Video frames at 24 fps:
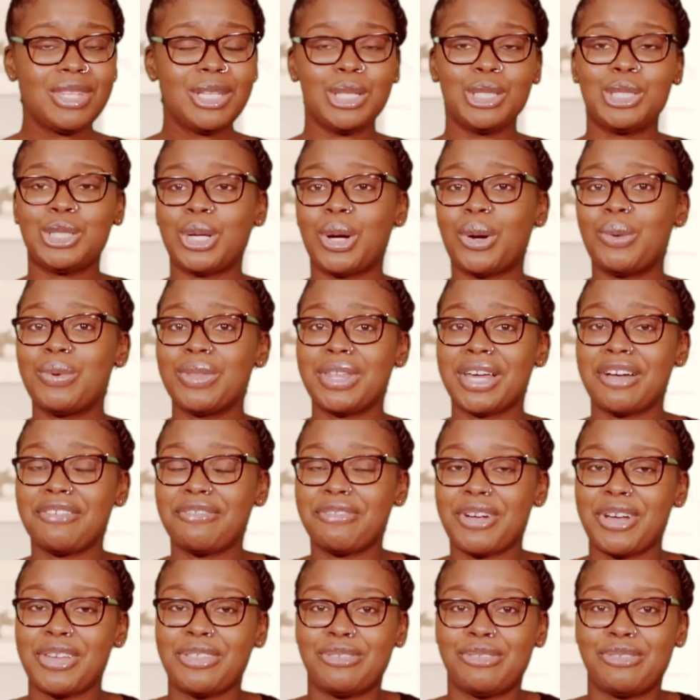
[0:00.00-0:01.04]
So without
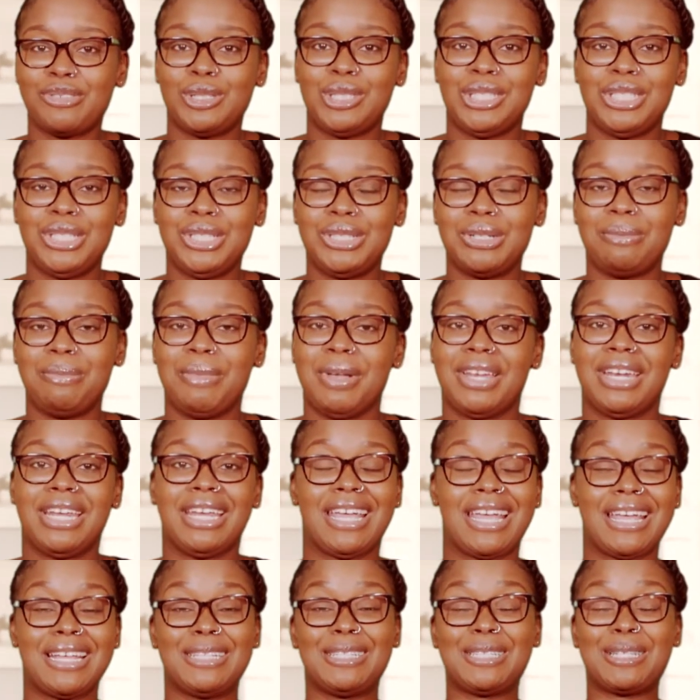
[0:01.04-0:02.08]
further ado, I'm going to
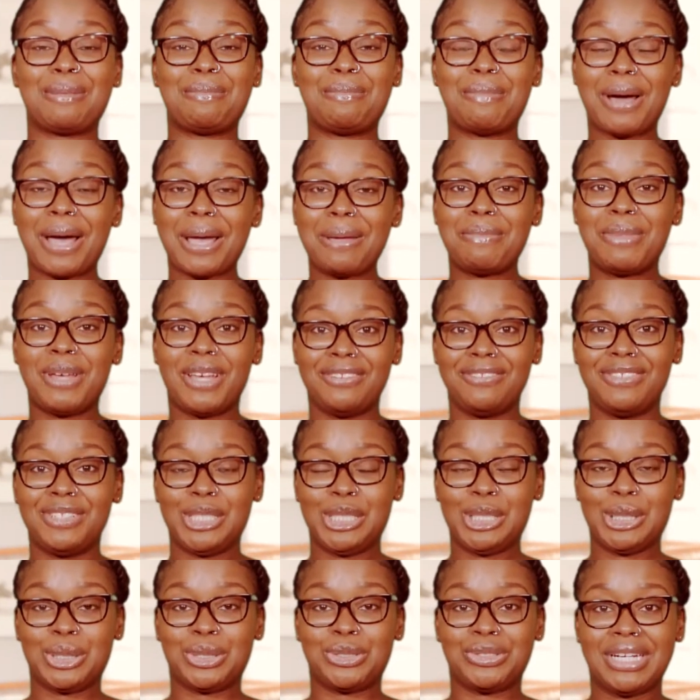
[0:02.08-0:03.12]
get into my birthing
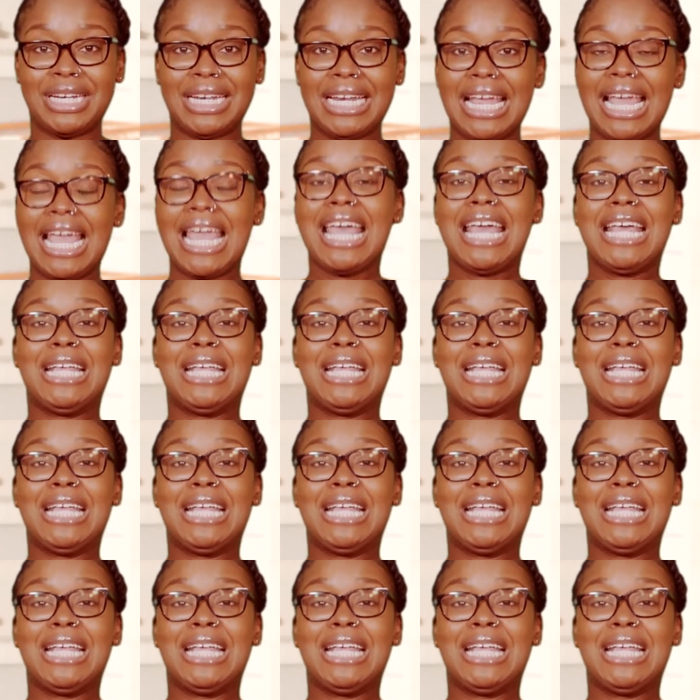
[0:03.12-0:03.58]
story.